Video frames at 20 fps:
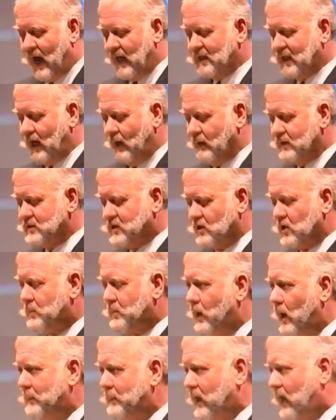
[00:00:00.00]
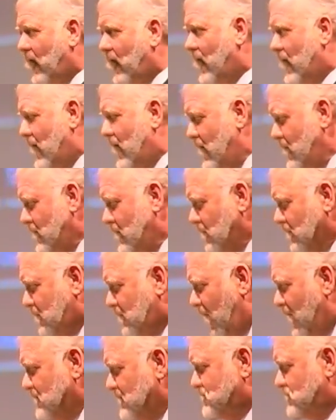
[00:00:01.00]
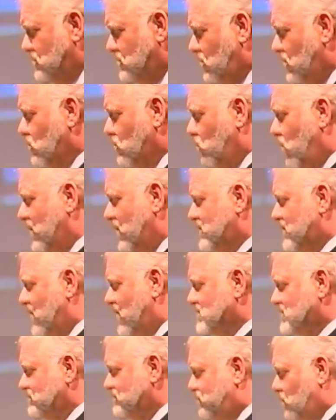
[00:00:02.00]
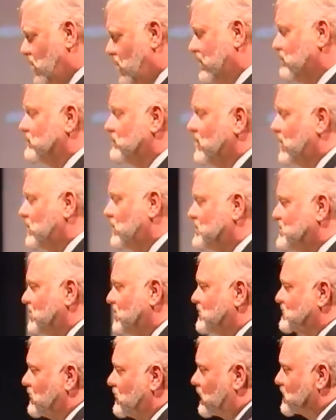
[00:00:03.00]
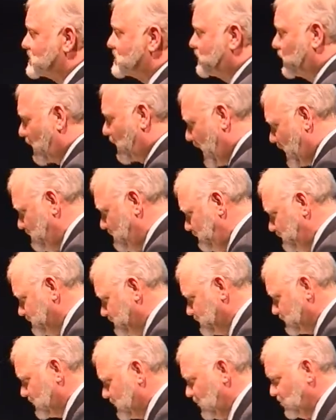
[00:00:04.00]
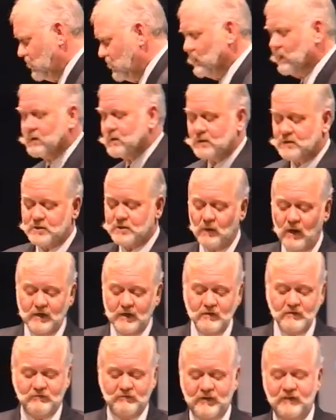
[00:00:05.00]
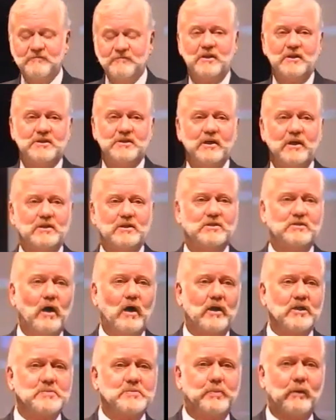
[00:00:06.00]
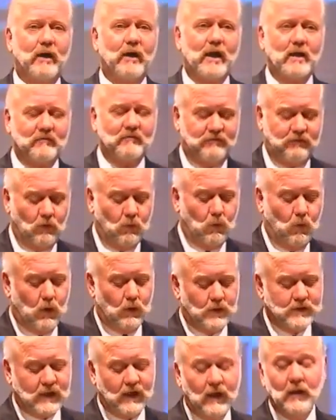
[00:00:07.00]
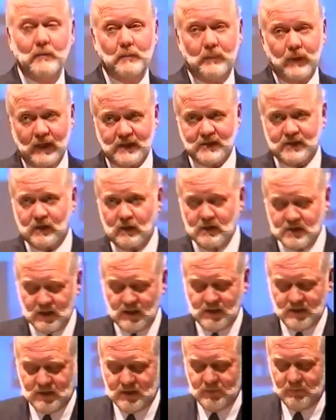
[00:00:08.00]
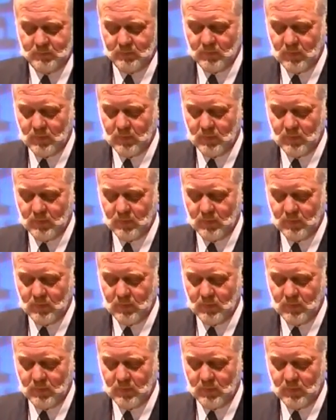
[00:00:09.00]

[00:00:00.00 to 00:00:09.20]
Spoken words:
outgoings on the property are council, $1,486 per annum, $256 per annum for water plus usage,